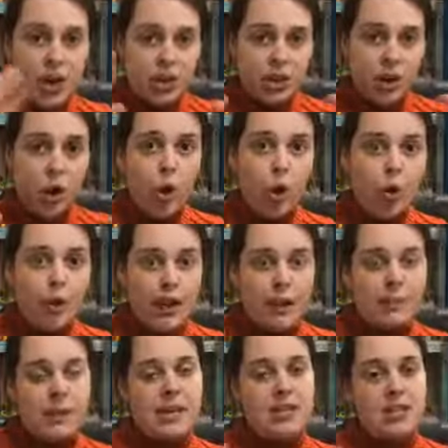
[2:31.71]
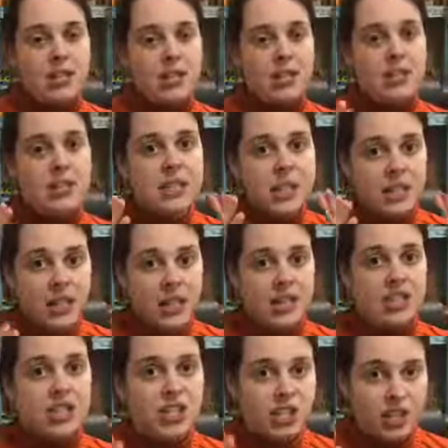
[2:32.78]
the whole nappy is changed at
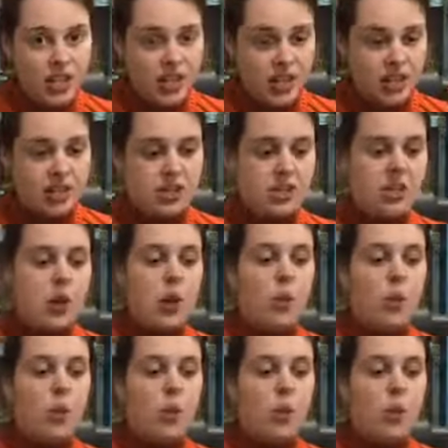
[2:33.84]
each change.